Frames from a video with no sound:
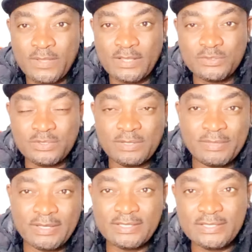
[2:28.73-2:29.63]
It's going to
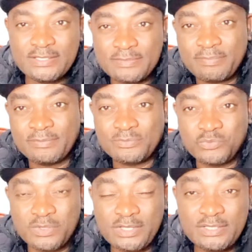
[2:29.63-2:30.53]
be an easy
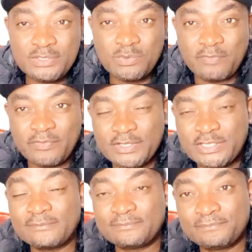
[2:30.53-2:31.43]
goal for Egypt.